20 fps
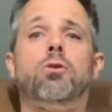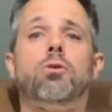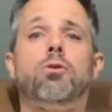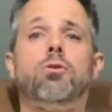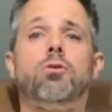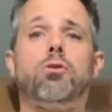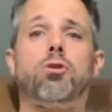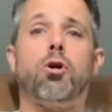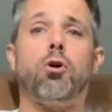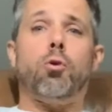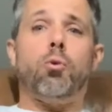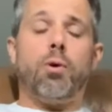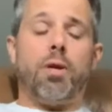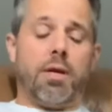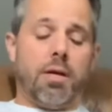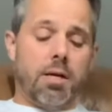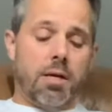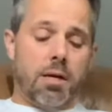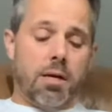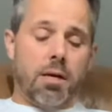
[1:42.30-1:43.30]
So
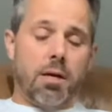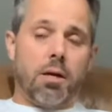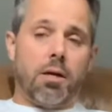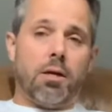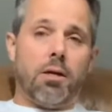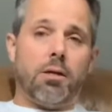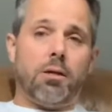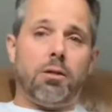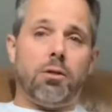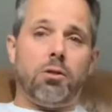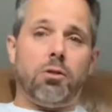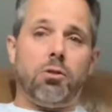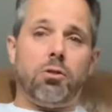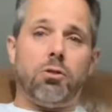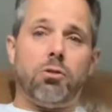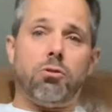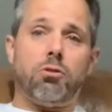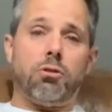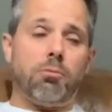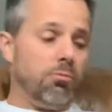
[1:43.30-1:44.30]
we
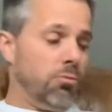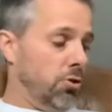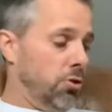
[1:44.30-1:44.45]
do some